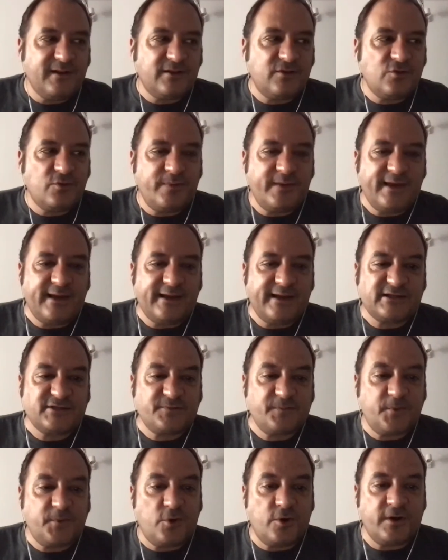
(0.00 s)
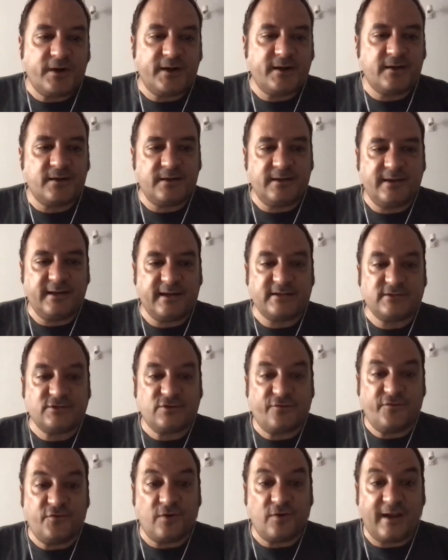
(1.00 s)
to be an explorer the rest
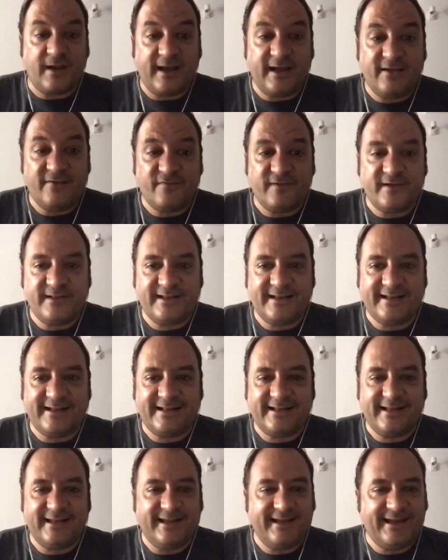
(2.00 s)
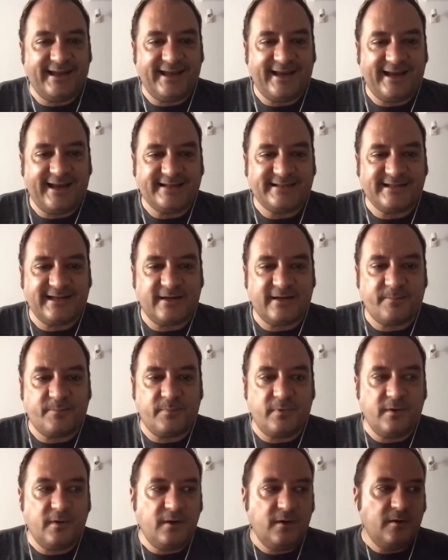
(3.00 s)
of your life, and that Ikigais are
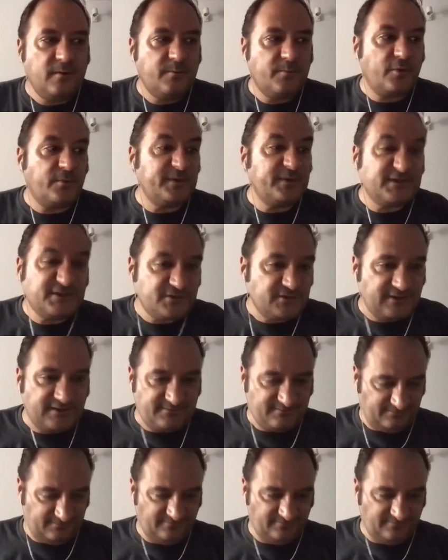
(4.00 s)
provisional.